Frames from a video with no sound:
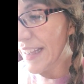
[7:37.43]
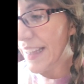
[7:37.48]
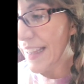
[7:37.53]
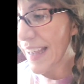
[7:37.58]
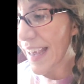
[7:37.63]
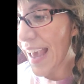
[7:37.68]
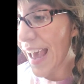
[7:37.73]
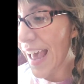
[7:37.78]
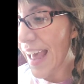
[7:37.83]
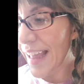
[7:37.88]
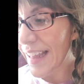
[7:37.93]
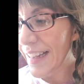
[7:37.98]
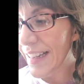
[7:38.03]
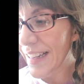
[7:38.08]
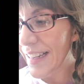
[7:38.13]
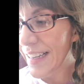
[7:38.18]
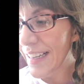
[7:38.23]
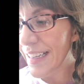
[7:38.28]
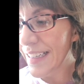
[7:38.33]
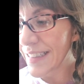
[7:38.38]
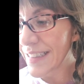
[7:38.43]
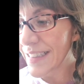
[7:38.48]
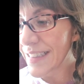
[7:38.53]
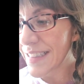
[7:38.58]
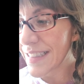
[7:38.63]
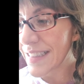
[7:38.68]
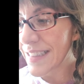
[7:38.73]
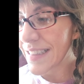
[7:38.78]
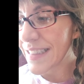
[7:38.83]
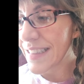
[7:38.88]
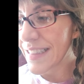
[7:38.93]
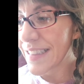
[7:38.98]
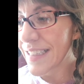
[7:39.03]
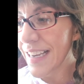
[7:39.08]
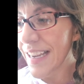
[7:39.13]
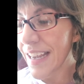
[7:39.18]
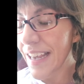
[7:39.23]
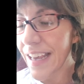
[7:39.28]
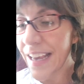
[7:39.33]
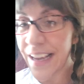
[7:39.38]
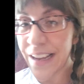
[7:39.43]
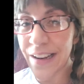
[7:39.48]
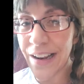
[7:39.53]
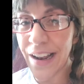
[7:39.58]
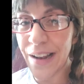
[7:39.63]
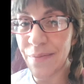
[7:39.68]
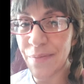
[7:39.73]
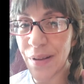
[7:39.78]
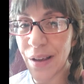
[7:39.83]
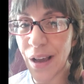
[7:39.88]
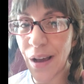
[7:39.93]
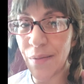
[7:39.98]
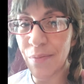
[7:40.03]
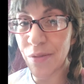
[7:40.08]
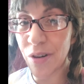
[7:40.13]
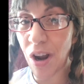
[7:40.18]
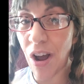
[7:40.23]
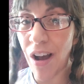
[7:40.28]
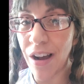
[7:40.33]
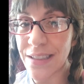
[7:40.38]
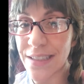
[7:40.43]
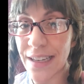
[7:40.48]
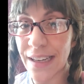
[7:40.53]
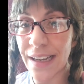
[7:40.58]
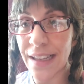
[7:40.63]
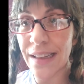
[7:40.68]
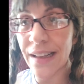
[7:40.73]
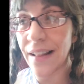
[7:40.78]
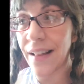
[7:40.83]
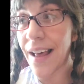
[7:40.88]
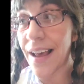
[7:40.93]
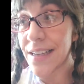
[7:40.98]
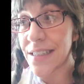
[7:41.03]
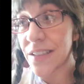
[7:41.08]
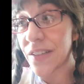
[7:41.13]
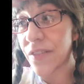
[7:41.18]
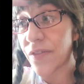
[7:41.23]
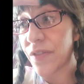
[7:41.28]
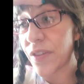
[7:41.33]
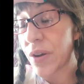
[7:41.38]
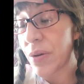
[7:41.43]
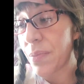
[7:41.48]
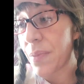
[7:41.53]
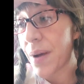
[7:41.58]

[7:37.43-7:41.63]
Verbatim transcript: yeah, it's it had become toxic in the last few